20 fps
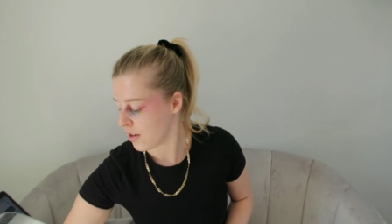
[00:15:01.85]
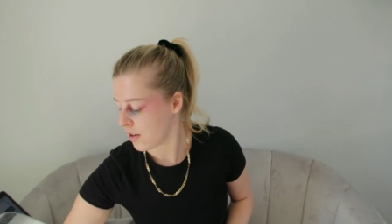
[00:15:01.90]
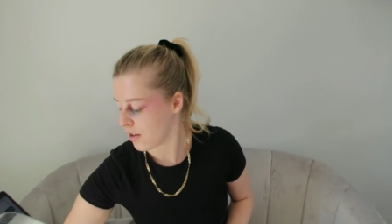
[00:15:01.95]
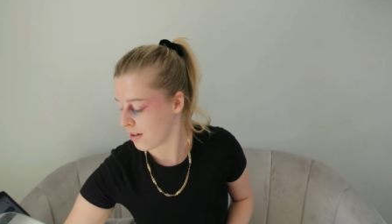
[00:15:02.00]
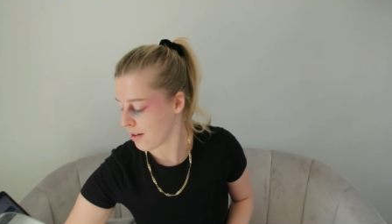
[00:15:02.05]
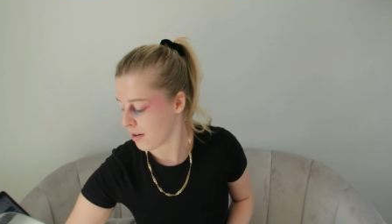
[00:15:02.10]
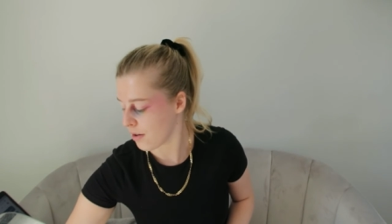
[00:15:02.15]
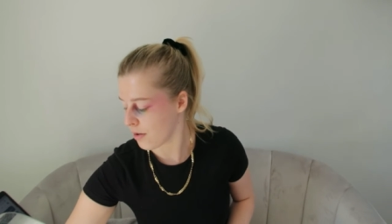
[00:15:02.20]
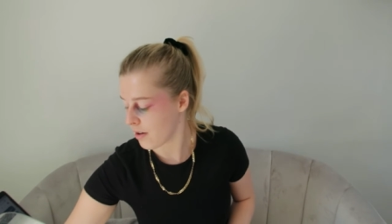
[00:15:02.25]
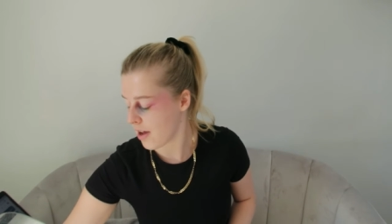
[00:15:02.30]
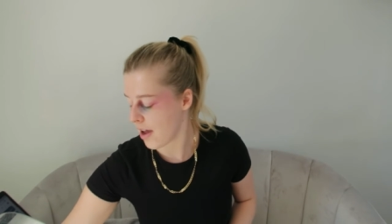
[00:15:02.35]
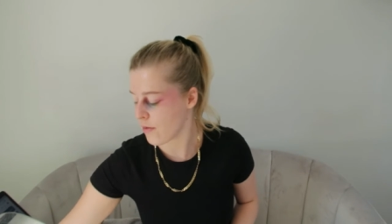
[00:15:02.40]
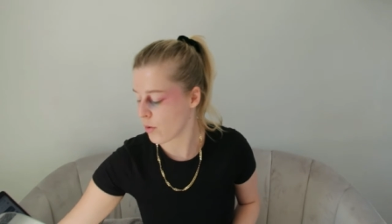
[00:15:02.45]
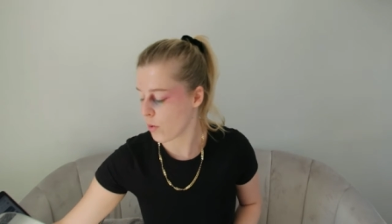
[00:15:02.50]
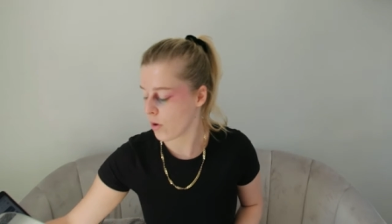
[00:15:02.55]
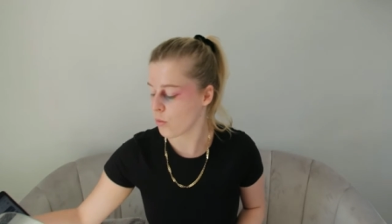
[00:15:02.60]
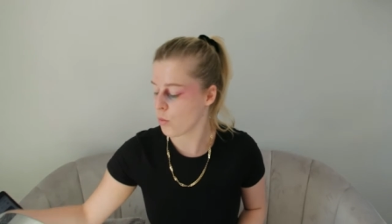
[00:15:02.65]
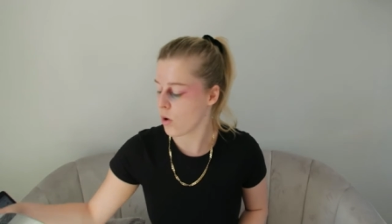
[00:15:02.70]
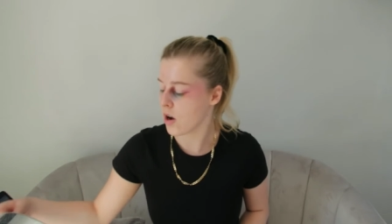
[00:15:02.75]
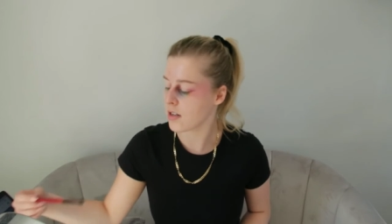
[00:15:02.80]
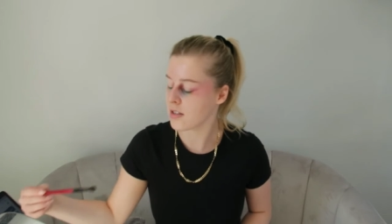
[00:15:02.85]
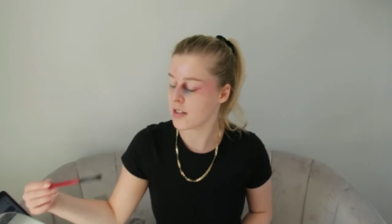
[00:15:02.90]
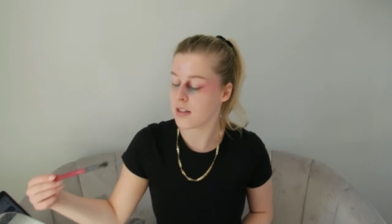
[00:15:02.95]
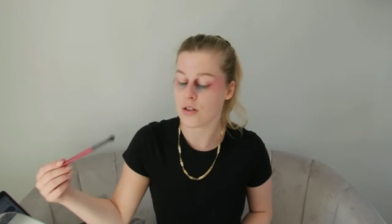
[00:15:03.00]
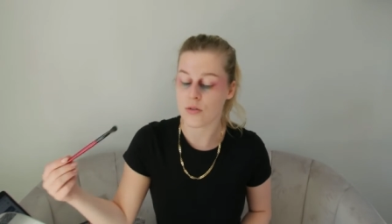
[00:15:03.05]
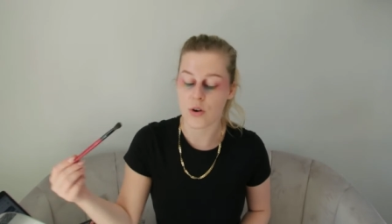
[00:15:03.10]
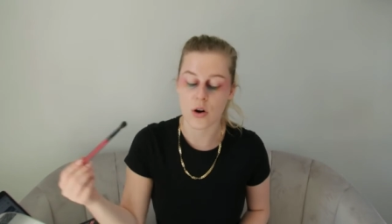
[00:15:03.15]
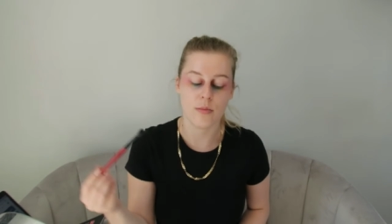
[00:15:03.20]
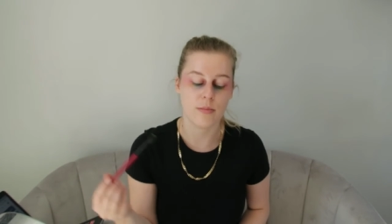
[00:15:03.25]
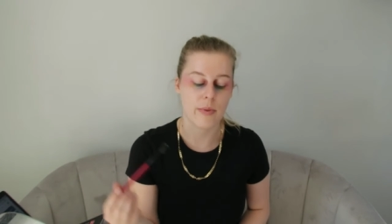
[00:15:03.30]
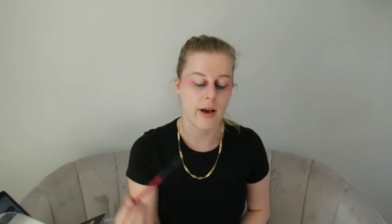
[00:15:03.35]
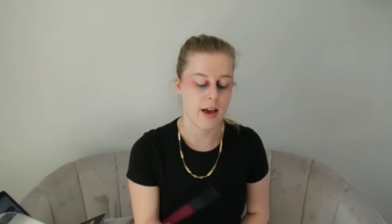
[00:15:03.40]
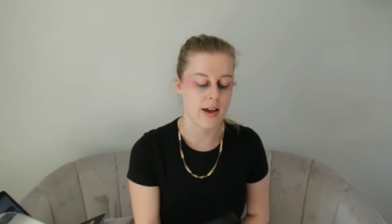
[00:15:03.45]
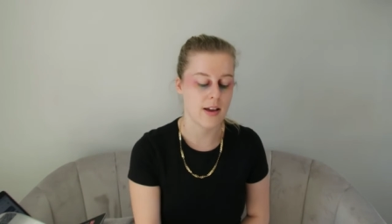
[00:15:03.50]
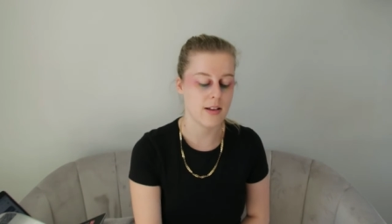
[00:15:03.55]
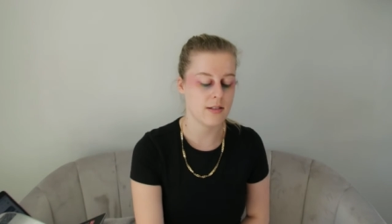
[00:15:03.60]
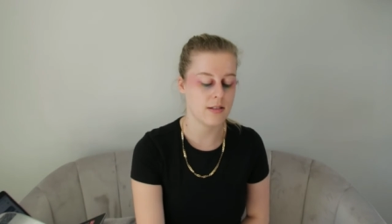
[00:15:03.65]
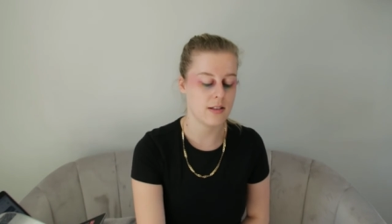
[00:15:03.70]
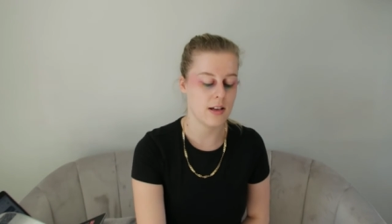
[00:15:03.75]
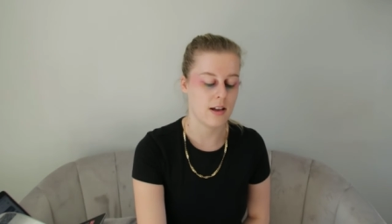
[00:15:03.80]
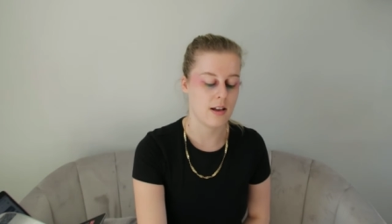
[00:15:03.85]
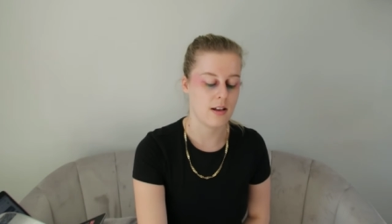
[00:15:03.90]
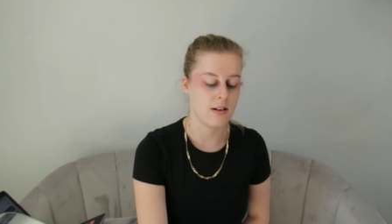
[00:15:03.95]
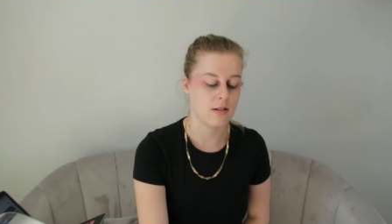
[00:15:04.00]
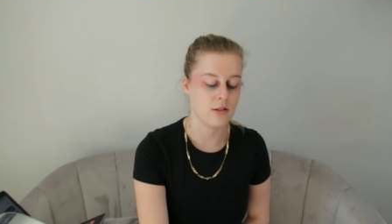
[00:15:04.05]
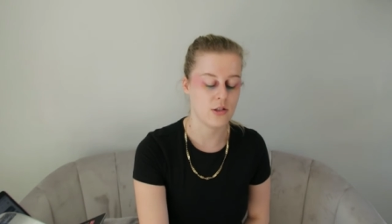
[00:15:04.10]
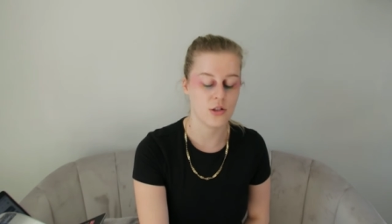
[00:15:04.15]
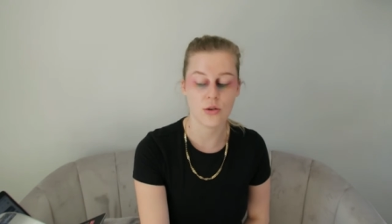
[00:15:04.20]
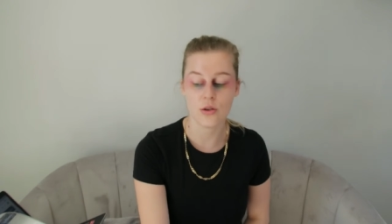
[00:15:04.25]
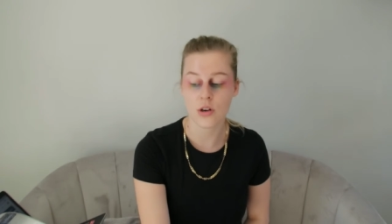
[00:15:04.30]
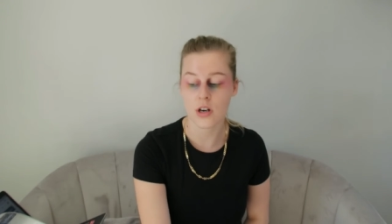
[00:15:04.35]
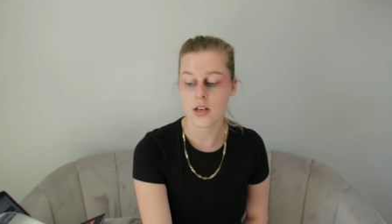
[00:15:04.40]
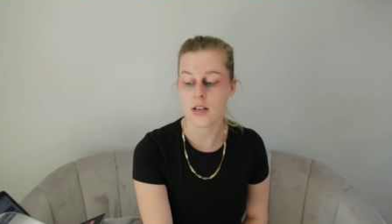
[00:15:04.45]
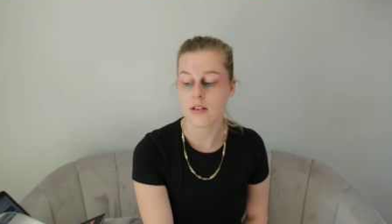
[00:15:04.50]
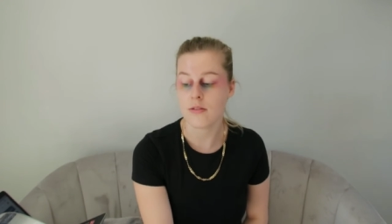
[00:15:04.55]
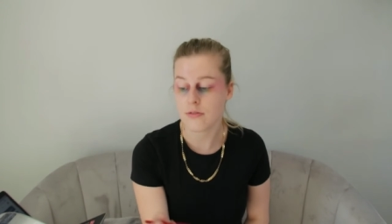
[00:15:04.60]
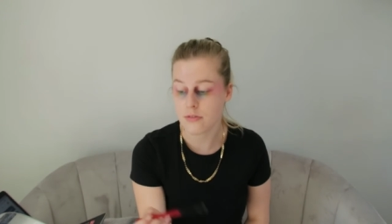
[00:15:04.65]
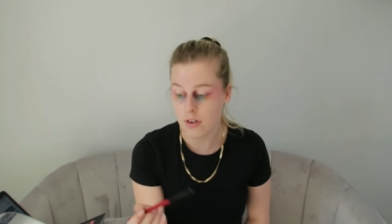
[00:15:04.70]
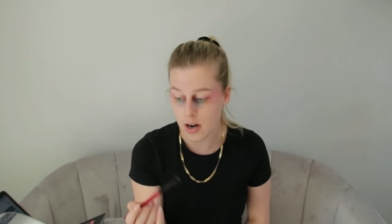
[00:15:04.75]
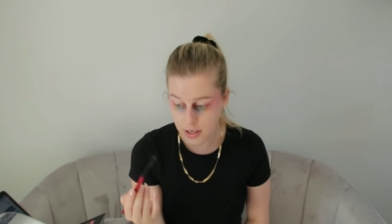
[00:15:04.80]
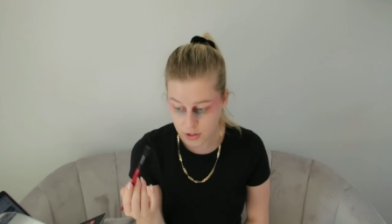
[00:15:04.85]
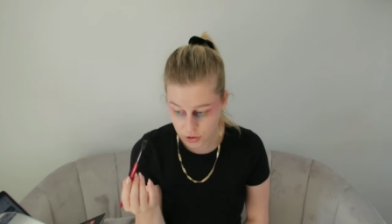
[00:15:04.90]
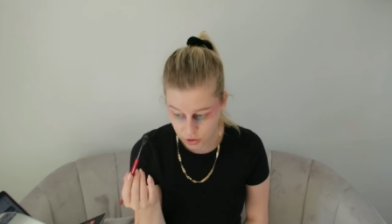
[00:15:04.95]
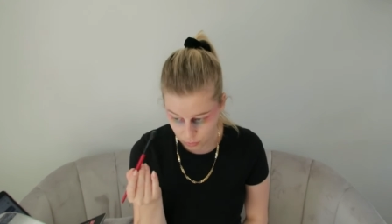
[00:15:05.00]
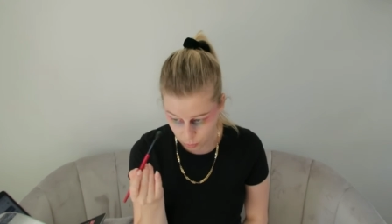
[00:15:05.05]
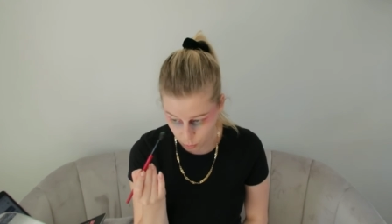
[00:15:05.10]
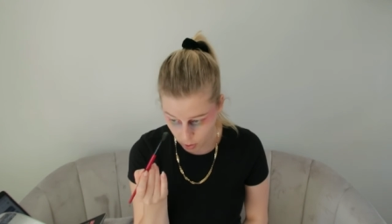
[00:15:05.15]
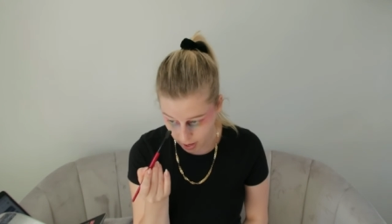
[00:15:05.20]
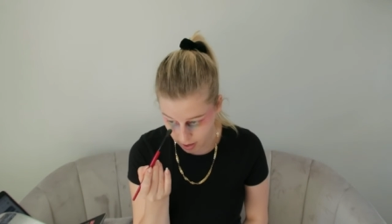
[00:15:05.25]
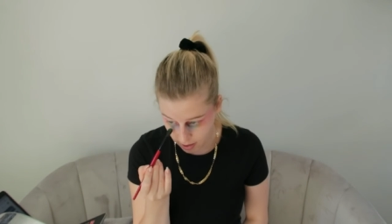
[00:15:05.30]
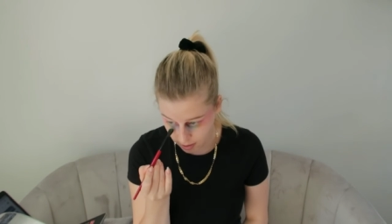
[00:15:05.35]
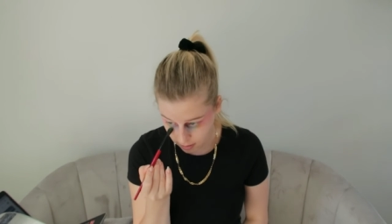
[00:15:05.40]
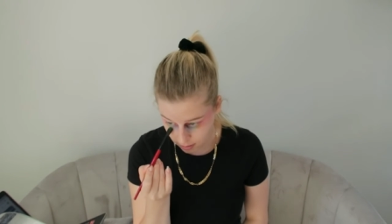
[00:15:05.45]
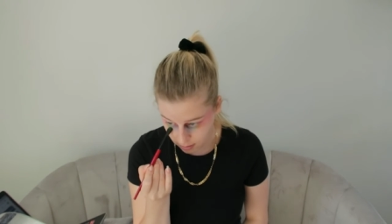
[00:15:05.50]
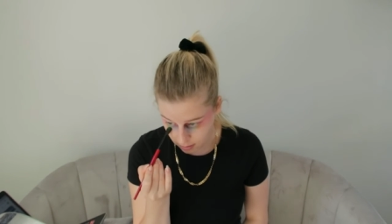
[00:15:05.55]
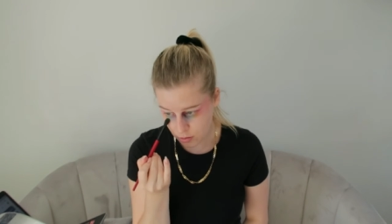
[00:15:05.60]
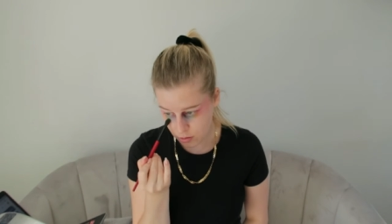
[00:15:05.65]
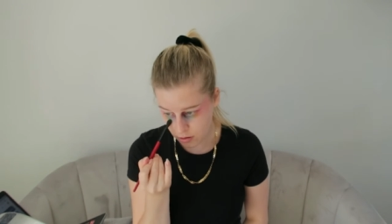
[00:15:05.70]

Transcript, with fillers: You know, everyone works at their own pace and you're going to find your way.